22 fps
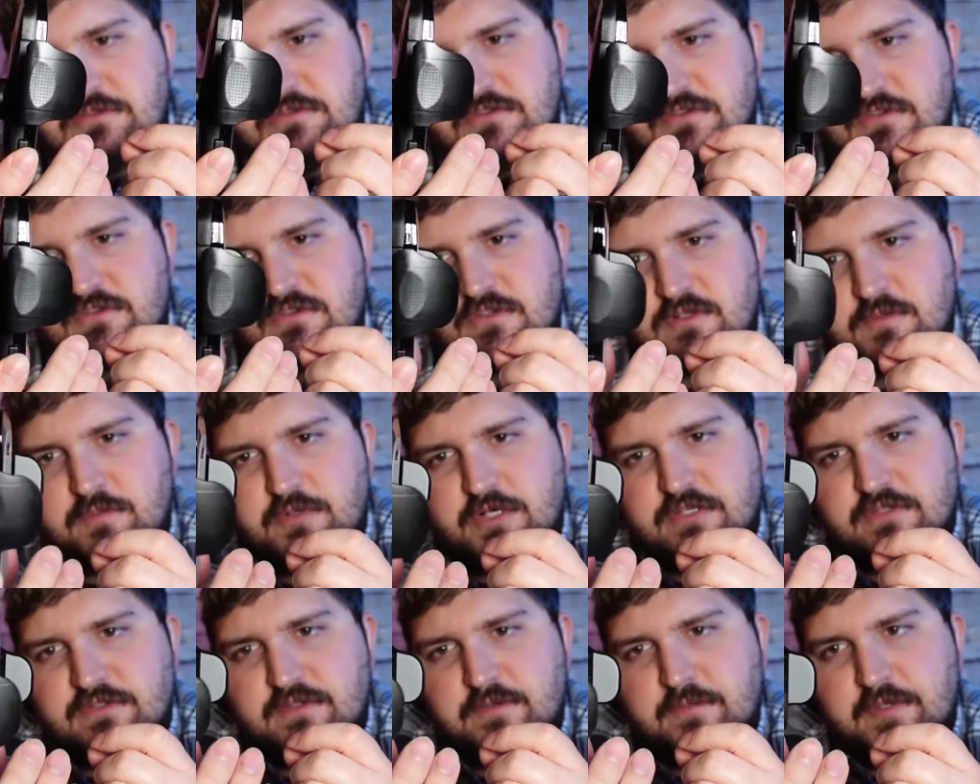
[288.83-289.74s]
you're just going to
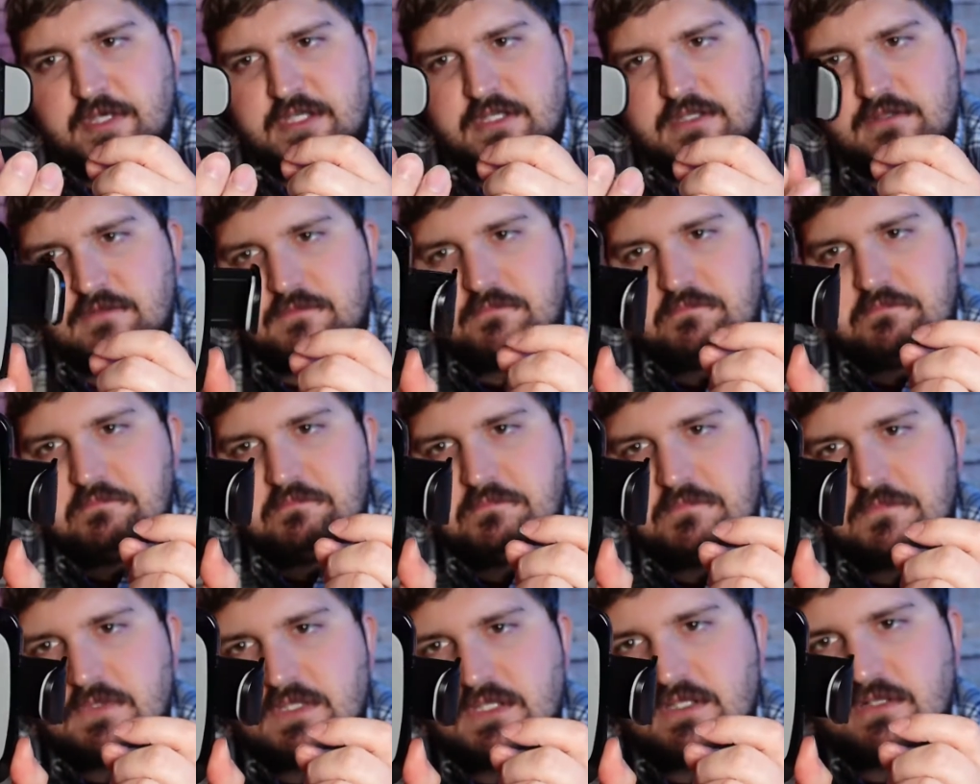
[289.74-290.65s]
press the button
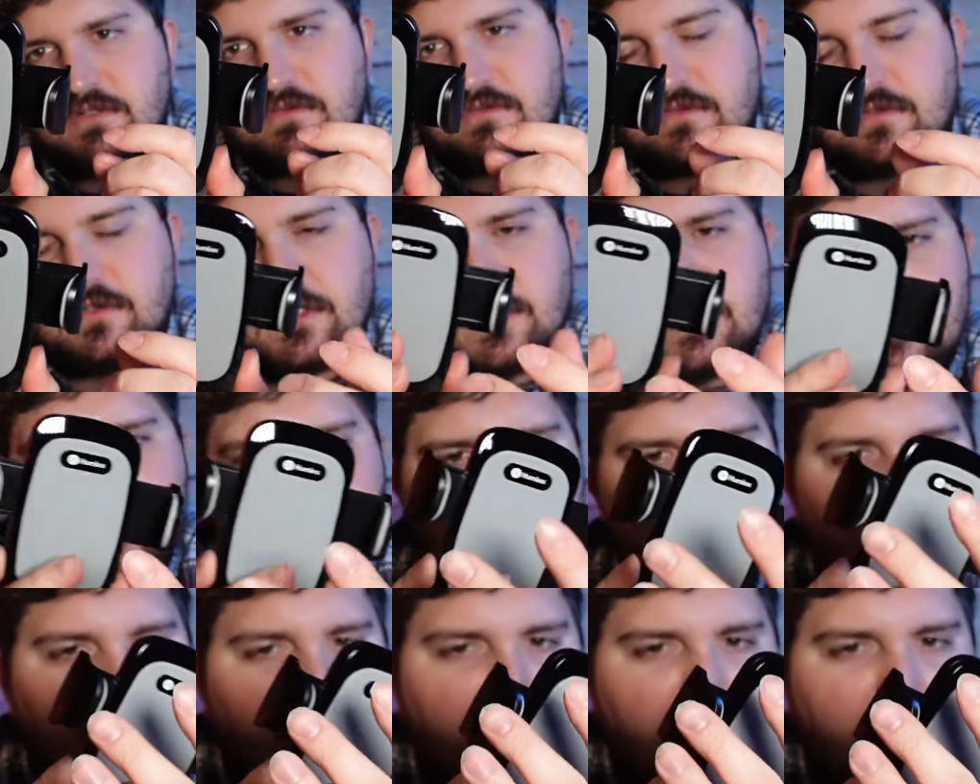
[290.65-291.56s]
and it's going to
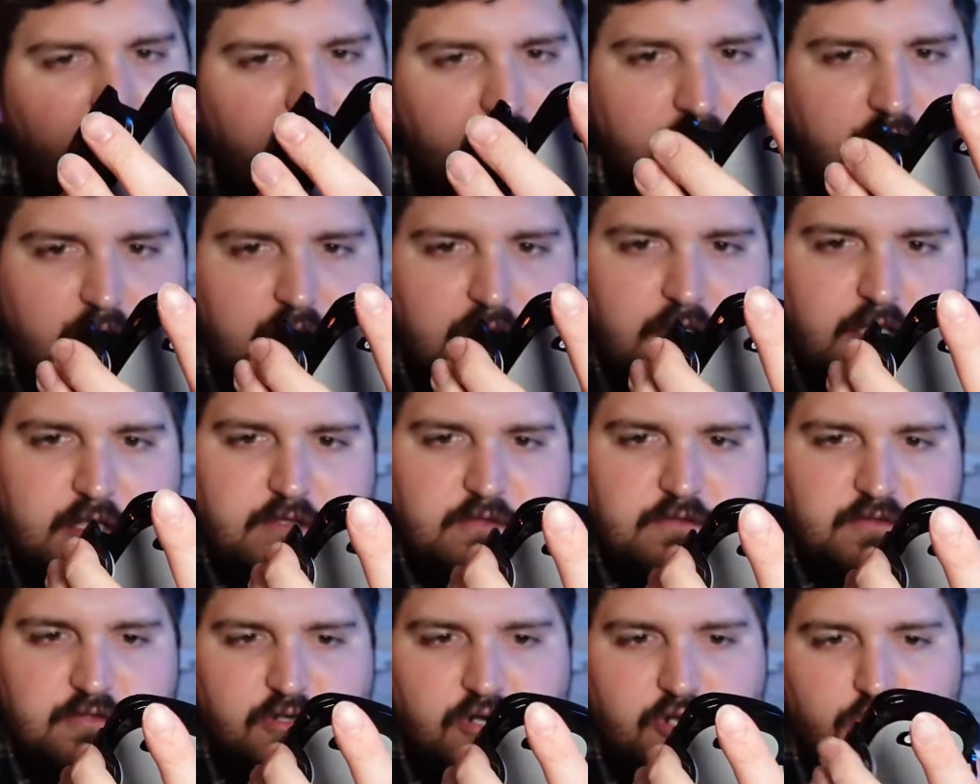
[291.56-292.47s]
escape.
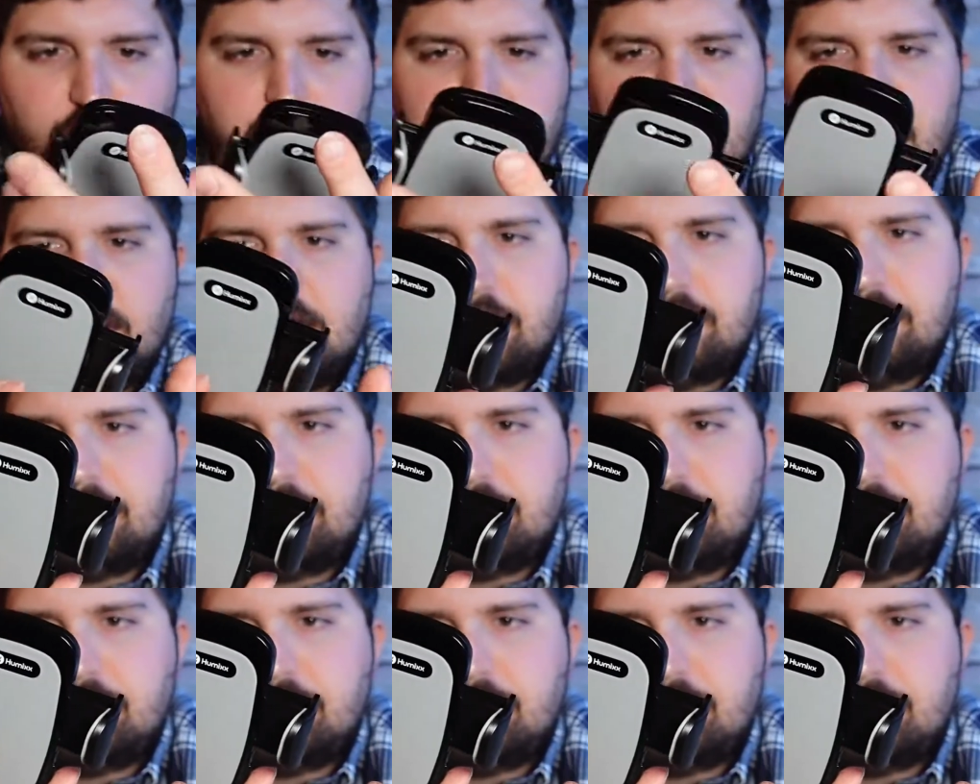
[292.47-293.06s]
It's going to open up.